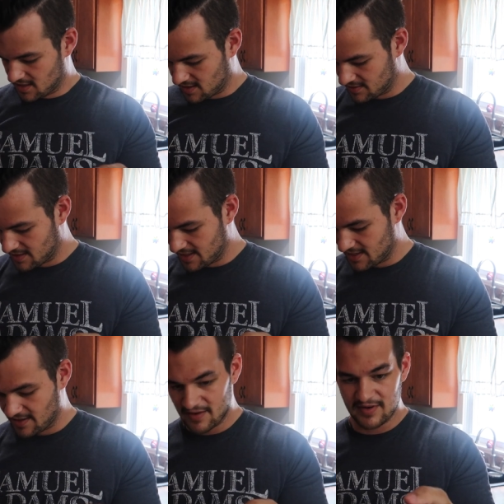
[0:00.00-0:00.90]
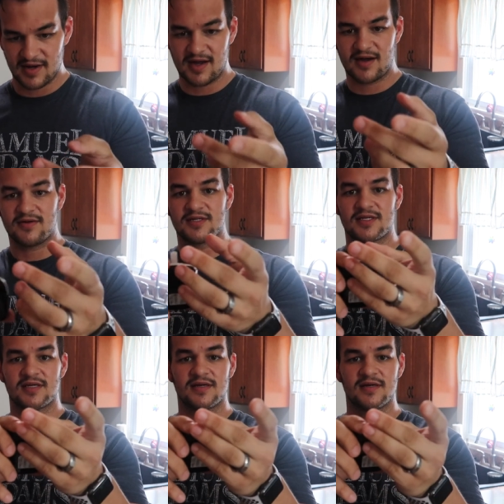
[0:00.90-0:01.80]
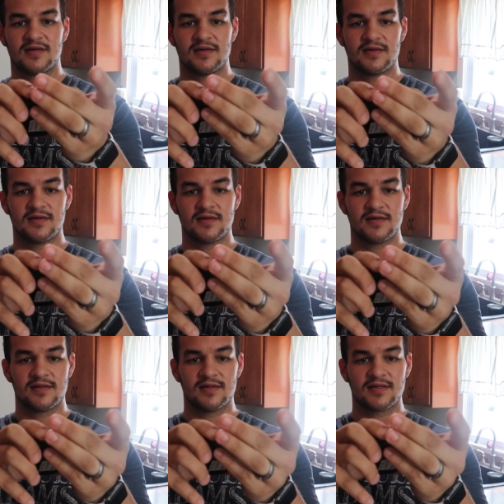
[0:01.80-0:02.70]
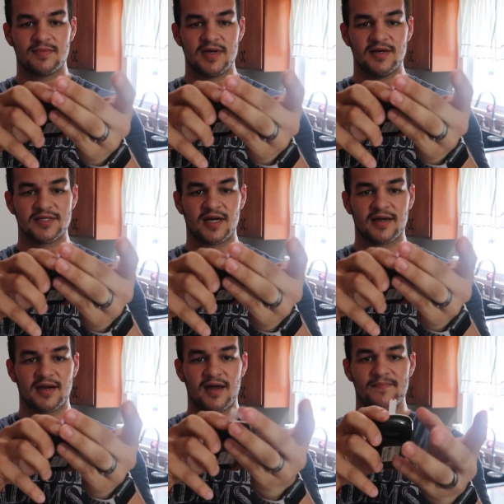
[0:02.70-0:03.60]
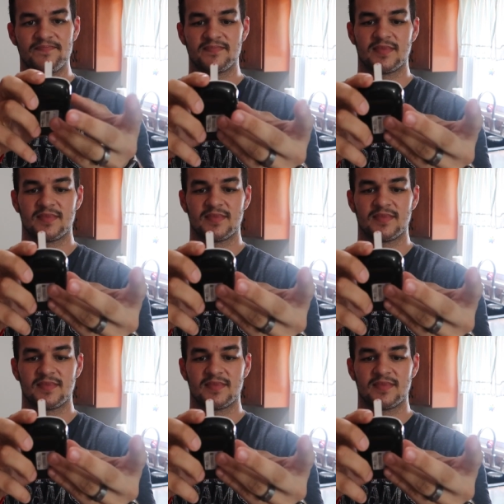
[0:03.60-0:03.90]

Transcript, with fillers: All right, now that we're out, meter suck it up.